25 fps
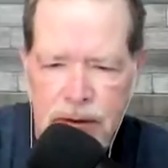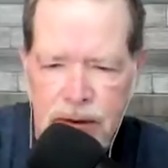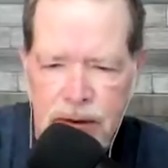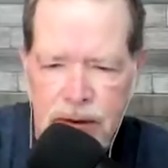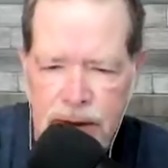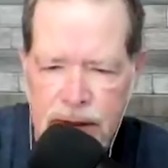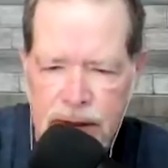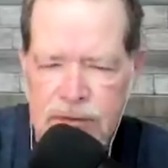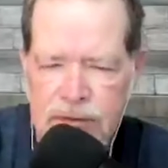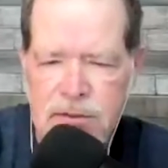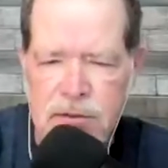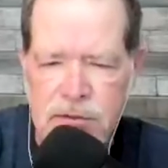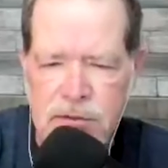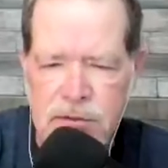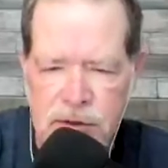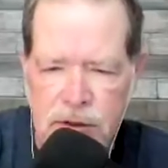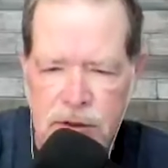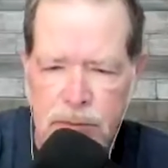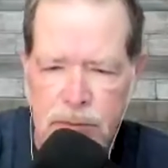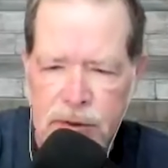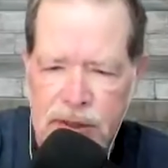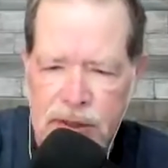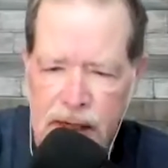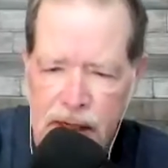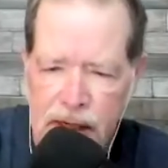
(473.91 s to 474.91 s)
ladies and
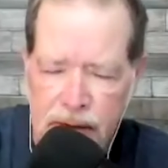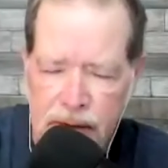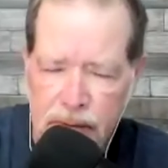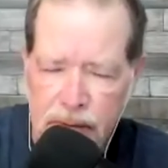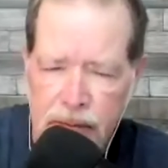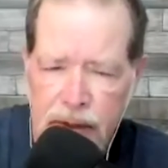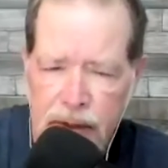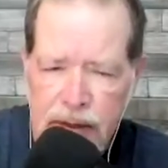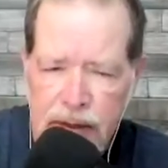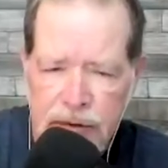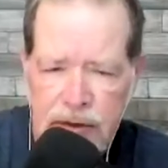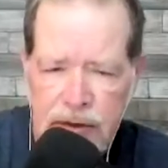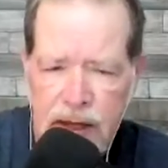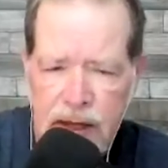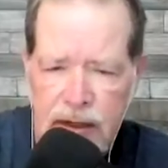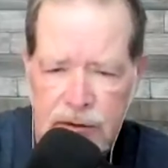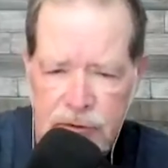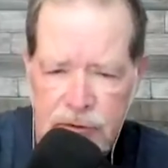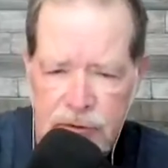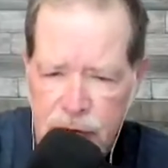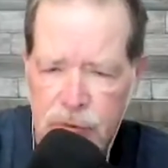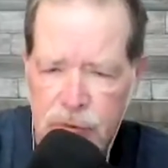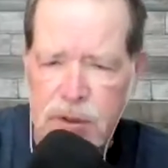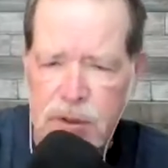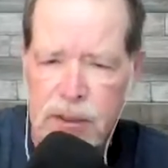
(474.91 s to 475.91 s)
gentlemen out, make that
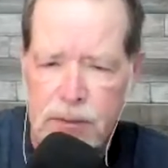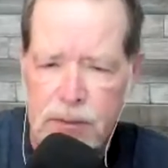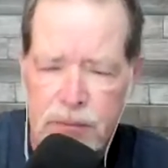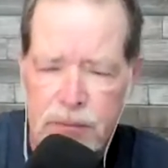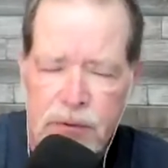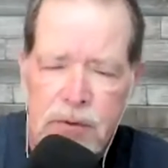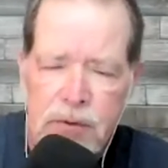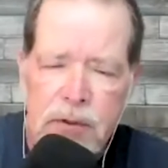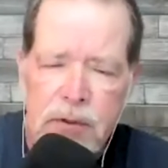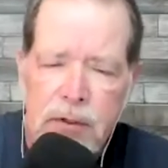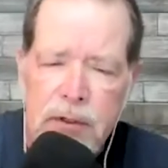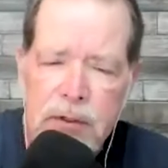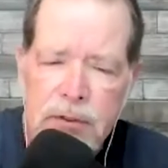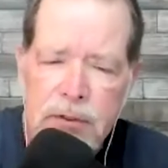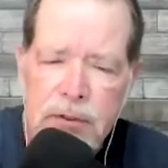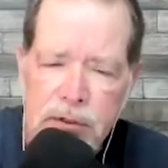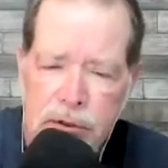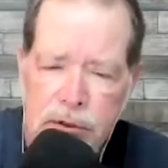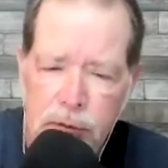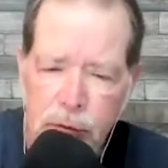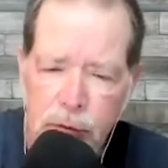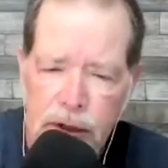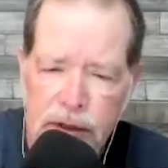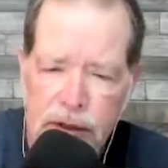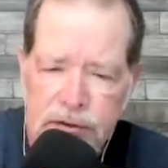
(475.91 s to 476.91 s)
trip
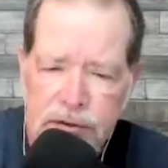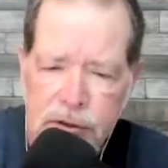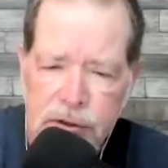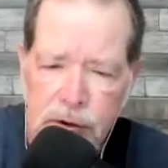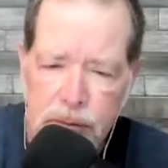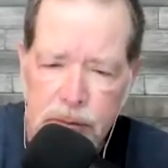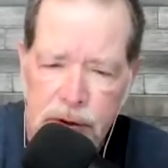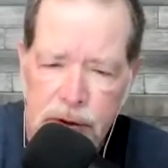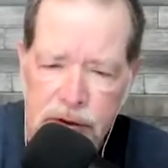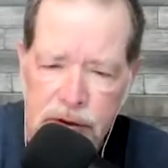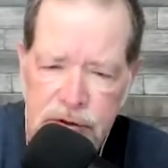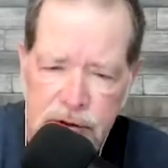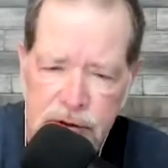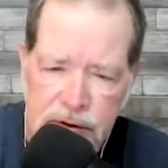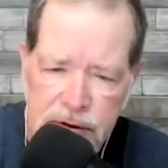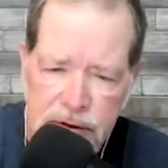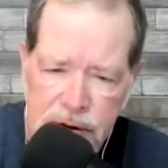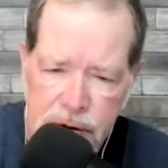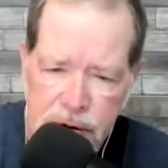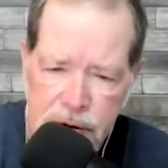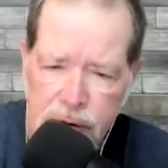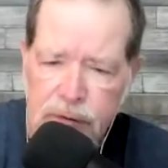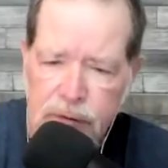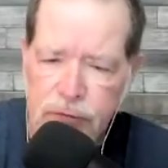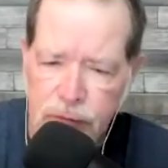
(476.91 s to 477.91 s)
to the rescue mission
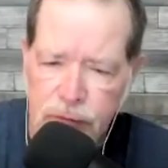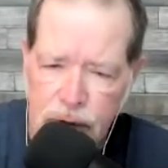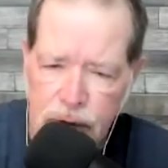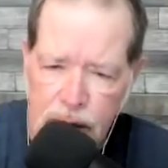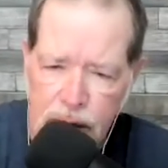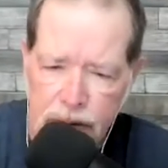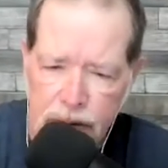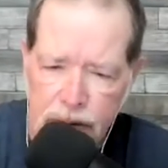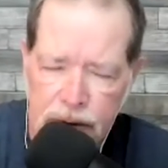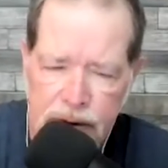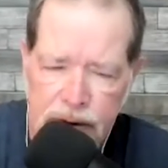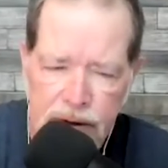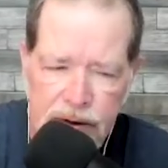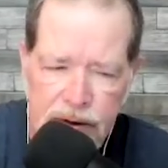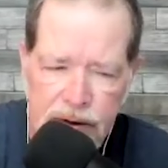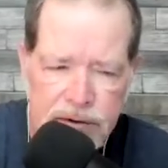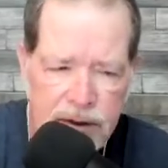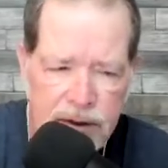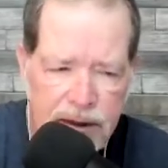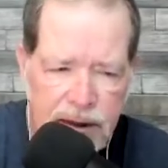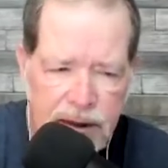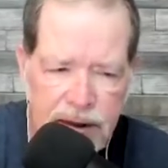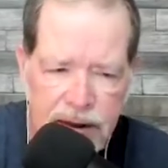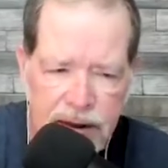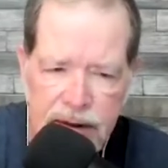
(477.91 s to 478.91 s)
to and from, because
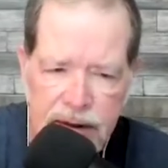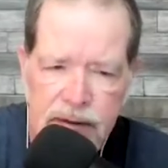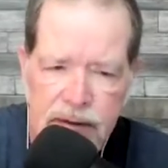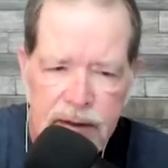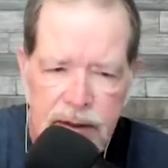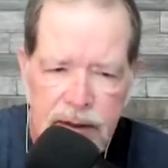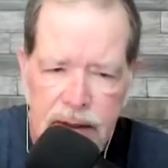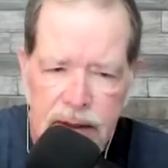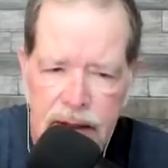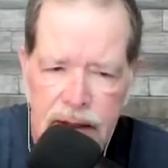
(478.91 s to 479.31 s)
again,